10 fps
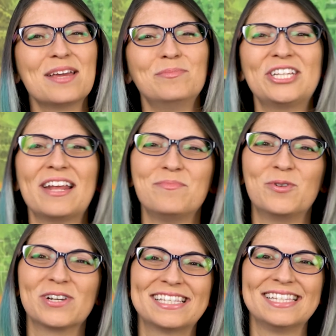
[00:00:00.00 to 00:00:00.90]
I am Shannon
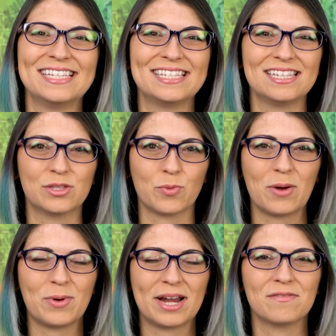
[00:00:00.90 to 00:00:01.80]
Morse, and this is
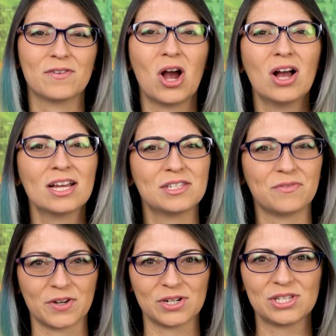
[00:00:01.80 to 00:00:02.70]
ThreatWire for
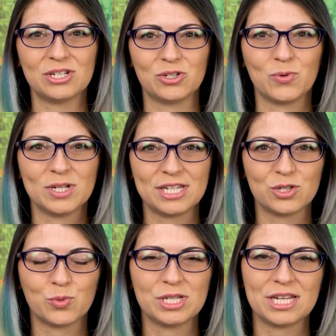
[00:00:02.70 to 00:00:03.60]
August first,
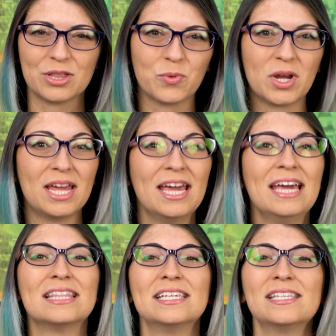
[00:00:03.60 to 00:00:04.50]
twenty twenty-three.
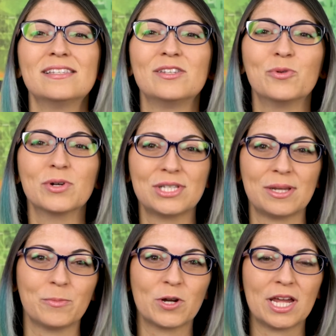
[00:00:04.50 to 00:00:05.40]
This is your
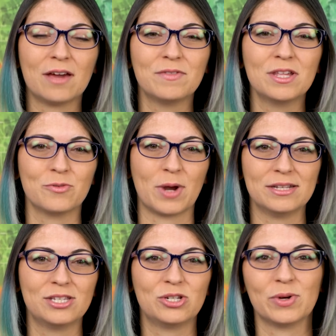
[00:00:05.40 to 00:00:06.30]
summary of the
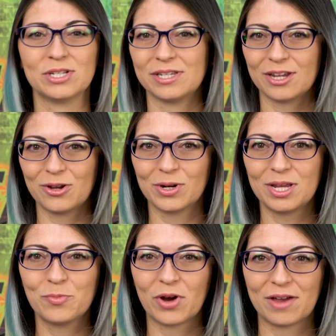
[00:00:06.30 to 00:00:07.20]
threats to our
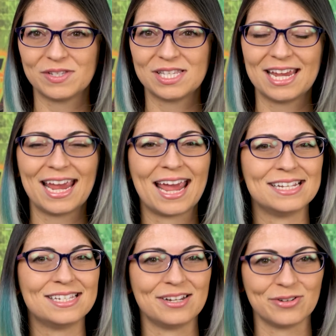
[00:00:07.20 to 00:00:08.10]
security, privacy,
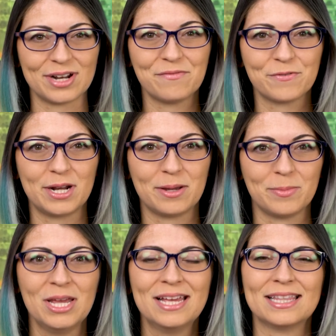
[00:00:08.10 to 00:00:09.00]
and internet
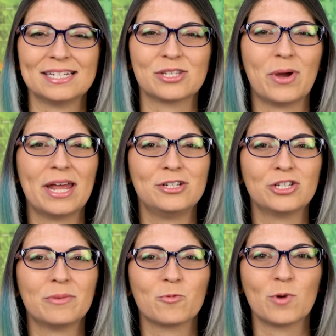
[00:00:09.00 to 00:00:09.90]
freedom. Let's go ahead
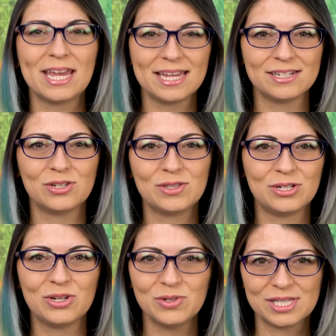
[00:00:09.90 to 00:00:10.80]
and jump right into
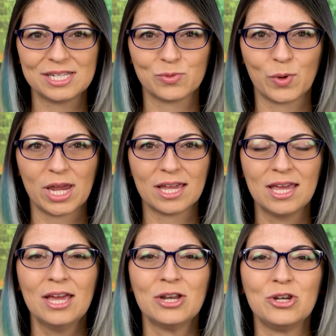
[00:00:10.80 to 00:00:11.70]
the news this
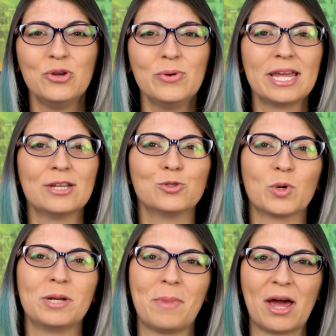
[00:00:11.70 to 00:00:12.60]
week. New
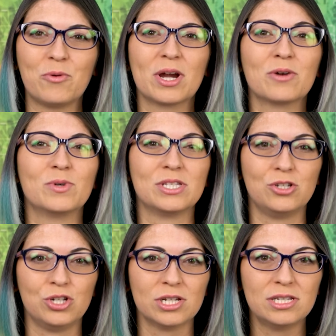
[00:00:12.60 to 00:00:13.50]
Android malware
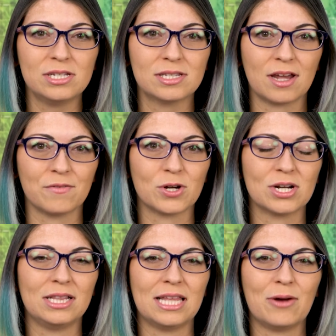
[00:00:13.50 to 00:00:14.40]
was just
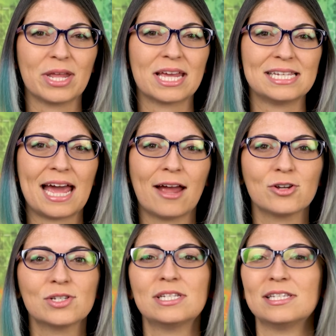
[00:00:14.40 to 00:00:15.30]
discovered, allowing
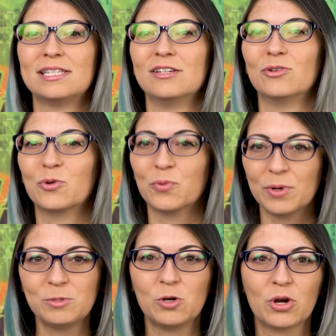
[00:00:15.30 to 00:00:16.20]
attackers to steal
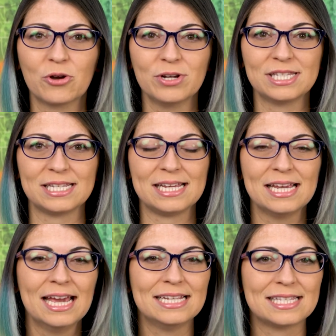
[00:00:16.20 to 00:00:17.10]

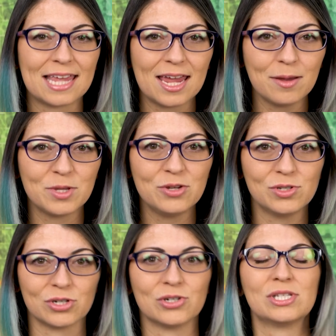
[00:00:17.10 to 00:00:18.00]
cryptocurrency, scam
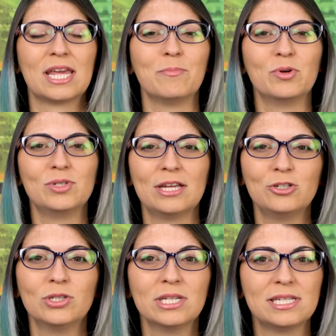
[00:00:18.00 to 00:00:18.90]
users, and
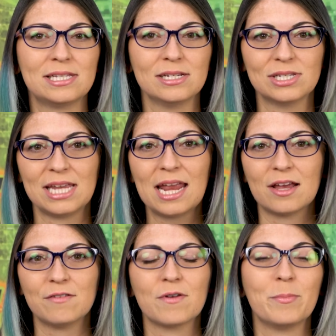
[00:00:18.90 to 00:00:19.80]
potentially steal
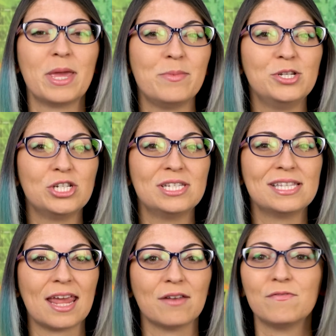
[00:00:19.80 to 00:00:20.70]
data from
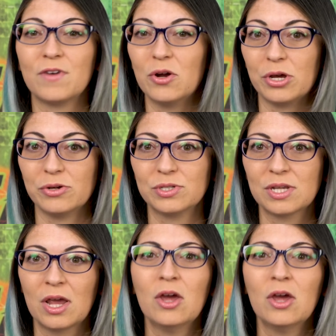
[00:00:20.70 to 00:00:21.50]
images and photos.